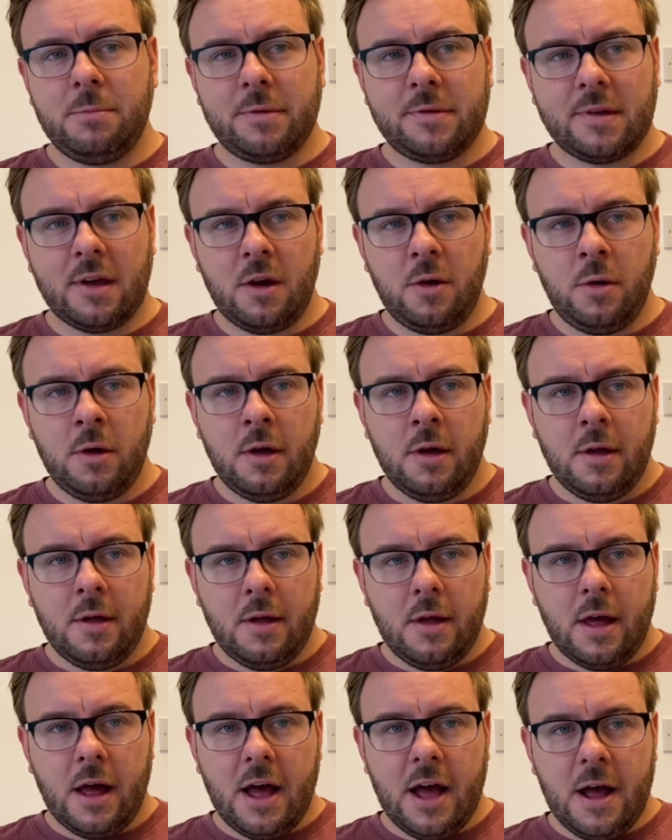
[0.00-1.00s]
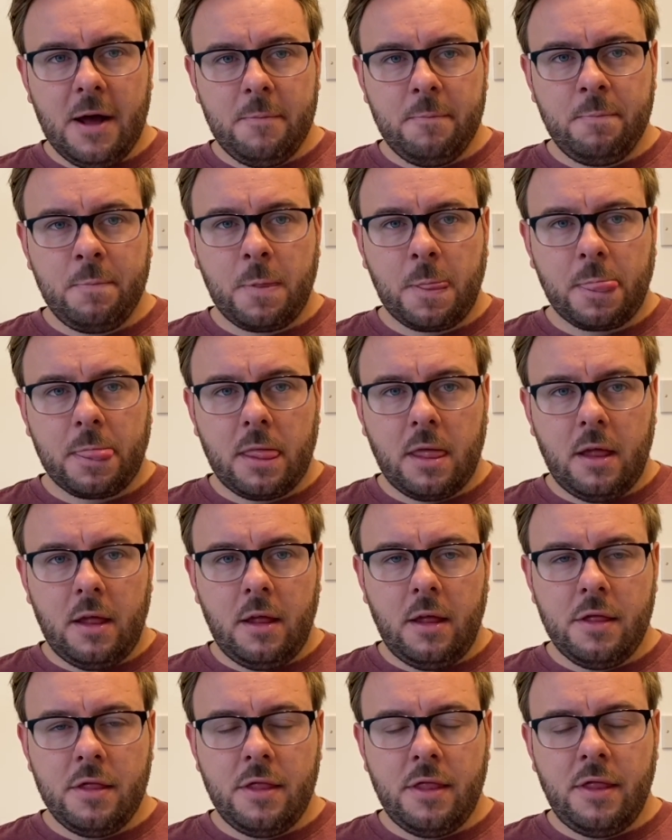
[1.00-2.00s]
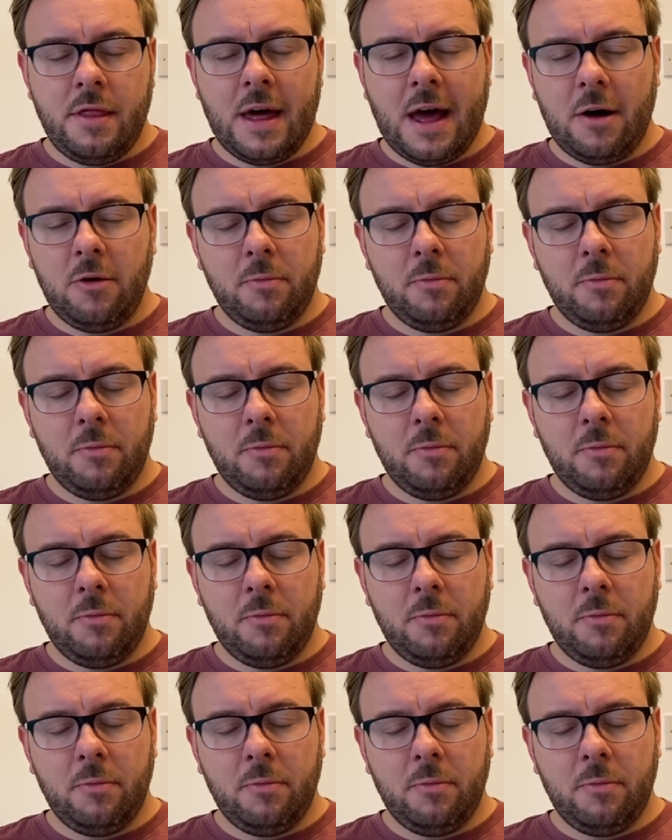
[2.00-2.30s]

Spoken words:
So that